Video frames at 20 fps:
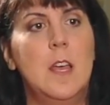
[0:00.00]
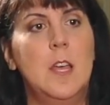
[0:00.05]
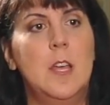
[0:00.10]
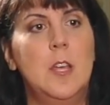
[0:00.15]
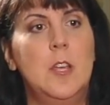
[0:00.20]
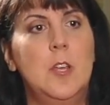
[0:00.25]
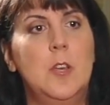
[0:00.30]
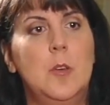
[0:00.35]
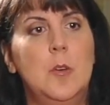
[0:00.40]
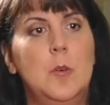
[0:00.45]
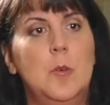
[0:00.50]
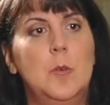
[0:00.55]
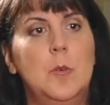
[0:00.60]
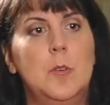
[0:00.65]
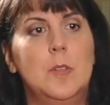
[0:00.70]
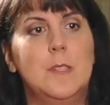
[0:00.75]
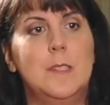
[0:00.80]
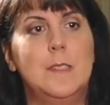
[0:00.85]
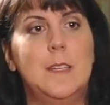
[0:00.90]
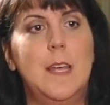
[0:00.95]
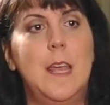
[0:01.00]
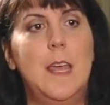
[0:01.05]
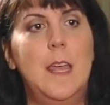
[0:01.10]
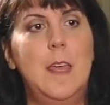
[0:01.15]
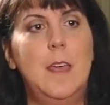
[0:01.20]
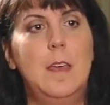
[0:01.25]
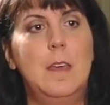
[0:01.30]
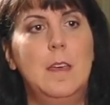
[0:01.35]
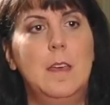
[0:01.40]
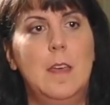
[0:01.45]
You
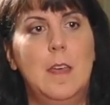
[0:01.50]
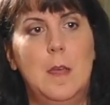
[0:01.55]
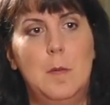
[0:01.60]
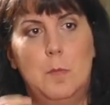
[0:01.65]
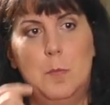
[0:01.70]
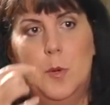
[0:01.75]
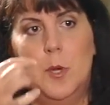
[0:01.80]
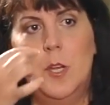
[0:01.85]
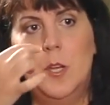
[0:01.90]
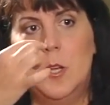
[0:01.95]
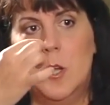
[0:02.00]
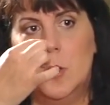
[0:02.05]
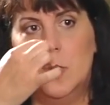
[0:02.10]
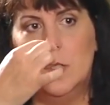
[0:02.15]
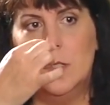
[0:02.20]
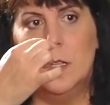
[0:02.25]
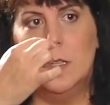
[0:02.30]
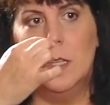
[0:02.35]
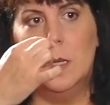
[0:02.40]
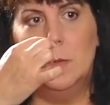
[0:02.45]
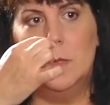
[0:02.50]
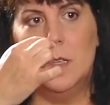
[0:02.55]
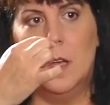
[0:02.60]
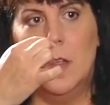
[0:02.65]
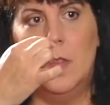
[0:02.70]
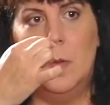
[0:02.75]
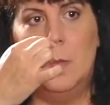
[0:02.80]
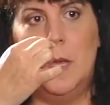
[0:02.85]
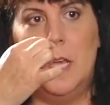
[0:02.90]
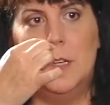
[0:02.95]
put nose clips
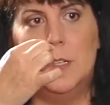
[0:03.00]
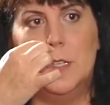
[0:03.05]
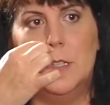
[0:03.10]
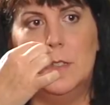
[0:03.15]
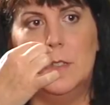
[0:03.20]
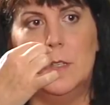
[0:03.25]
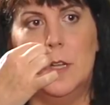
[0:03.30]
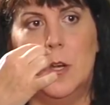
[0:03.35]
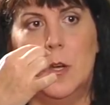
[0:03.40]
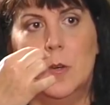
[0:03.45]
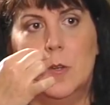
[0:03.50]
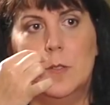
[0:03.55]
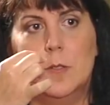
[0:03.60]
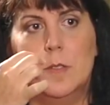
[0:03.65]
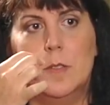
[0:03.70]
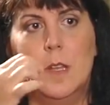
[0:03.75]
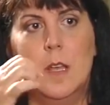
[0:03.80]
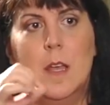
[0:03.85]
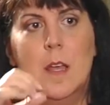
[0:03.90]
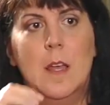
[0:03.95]
on the patient's nose.